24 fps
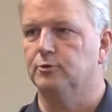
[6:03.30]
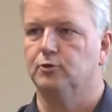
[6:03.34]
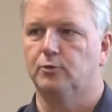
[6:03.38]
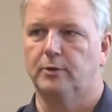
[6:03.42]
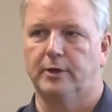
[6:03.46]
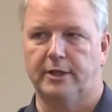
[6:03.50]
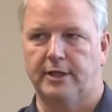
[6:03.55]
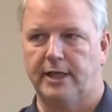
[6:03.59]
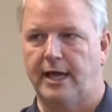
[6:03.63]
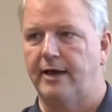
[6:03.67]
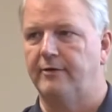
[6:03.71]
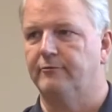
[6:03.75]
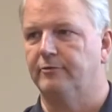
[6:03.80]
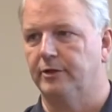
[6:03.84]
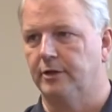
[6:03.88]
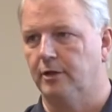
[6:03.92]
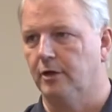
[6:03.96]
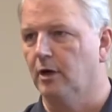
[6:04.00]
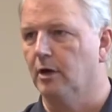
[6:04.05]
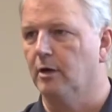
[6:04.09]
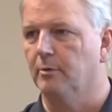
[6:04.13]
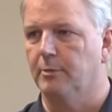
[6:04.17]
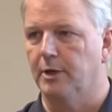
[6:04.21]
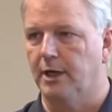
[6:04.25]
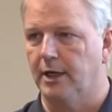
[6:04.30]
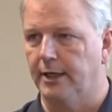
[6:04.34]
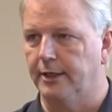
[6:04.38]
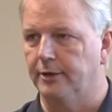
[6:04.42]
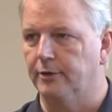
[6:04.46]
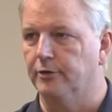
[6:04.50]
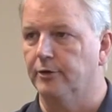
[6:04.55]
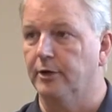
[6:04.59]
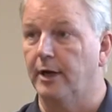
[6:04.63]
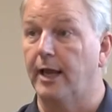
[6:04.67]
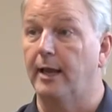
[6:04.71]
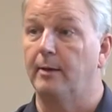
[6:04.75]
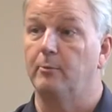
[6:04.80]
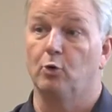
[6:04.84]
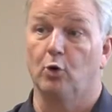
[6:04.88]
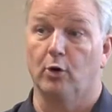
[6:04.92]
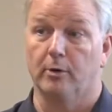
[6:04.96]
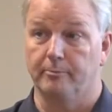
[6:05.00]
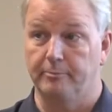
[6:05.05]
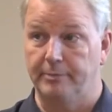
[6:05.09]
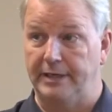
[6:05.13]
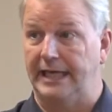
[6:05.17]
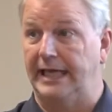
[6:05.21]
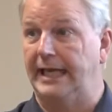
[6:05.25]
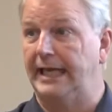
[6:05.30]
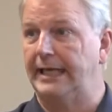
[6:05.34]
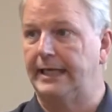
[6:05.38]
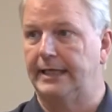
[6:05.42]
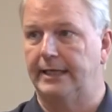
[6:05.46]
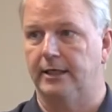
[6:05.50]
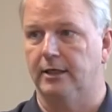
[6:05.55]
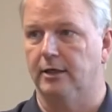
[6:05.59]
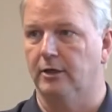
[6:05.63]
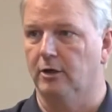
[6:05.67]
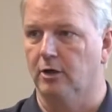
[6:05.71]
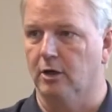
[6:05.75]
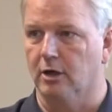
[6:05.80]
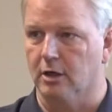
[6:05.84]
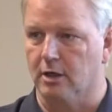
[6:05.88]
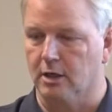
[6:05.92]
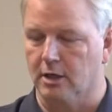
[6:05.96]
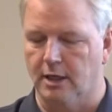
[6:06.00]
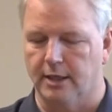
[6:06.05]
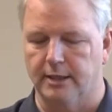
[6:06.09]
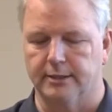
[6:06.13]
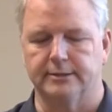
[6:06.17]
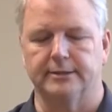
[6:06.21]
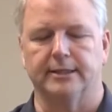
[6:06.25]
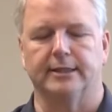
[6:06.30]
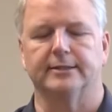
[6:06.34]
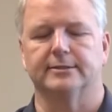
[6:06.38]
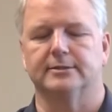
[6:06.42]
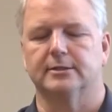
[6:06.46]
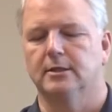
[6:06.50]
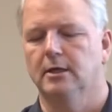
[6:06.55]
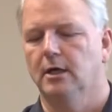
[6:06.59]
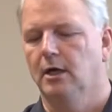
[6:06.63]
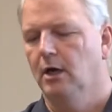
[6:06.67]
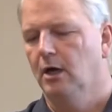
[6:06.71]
with having the R behind your name or being in an R contest,